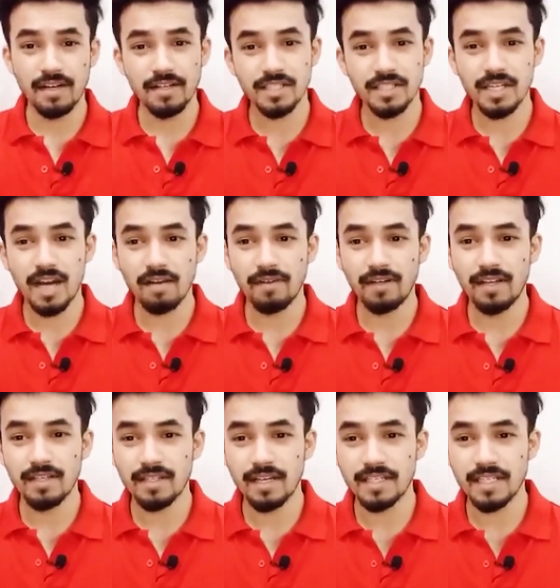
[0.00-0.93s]
let's start with
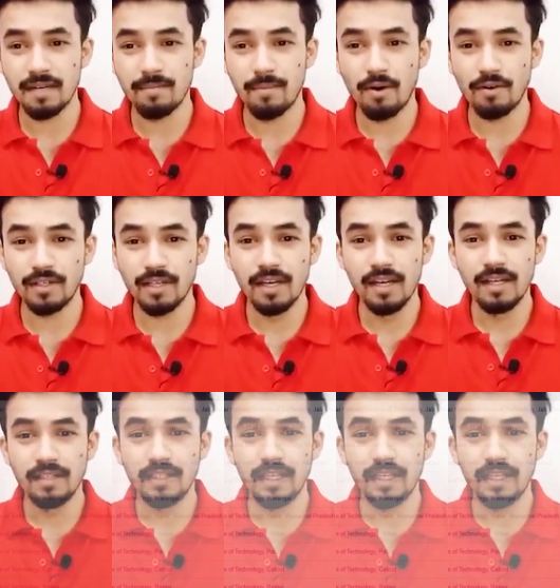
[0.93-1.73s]
discussing about the